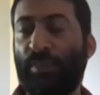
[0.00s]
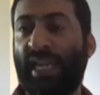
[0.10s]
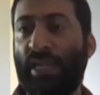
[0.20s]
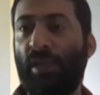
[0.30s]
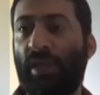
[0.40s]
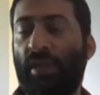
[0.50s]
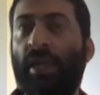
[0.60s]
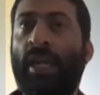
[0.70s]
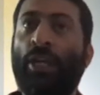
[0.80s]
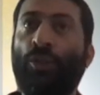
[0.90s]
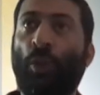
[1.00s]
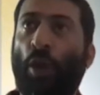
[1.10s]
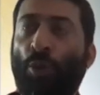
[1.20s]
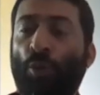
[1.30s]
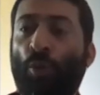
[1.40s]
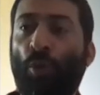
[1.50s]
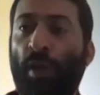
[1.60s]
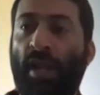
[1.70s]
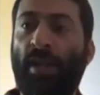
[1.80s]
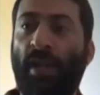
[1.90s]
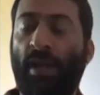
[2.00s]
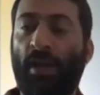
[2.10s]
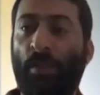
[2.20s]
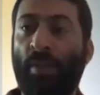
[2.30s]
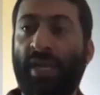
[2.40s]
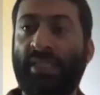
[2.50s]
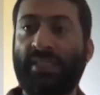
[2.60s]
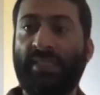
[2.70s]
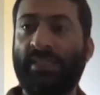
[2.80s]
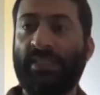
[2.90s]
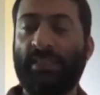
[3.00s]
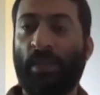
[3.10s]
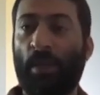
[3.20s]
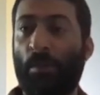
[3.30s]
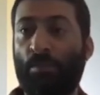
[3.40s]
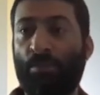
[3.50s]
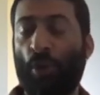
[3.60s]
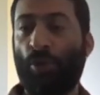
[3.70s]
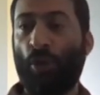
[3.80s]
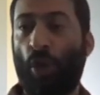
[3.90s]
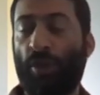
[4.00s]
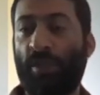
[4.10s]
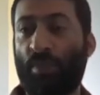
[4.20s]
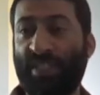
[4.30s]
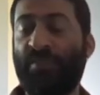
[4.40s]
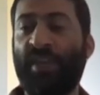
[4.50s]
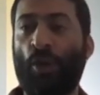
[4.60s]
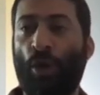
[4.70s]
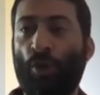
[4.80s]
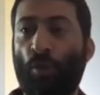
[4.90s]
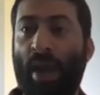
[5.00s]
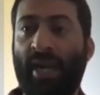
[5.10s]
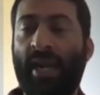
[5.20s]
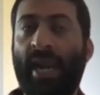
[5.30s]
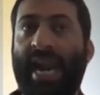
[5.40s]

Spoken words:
eliminated. So now you could run instance, not specifically on loopback,